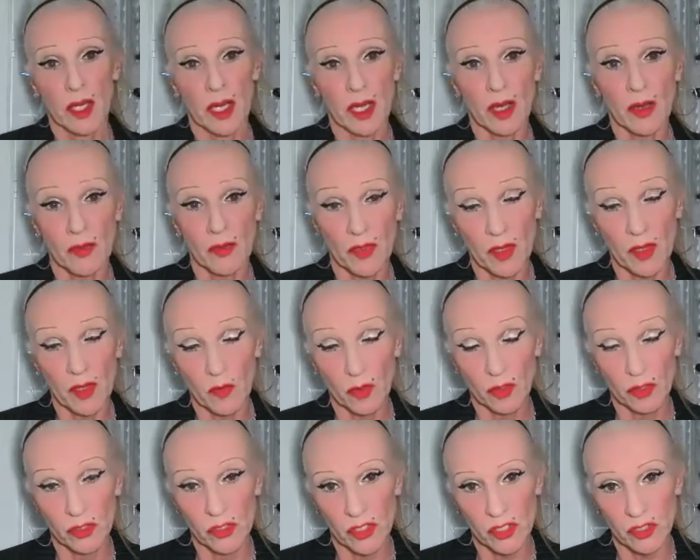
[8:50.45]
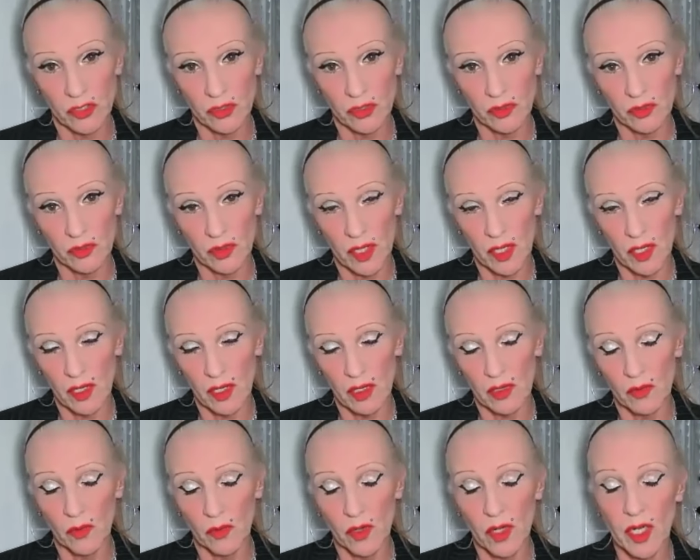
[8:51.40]
how they want to
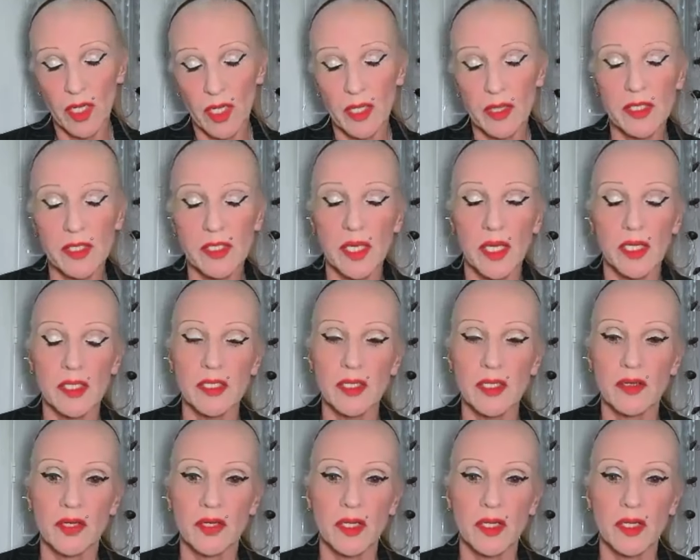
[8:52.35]
uh, work in the sector.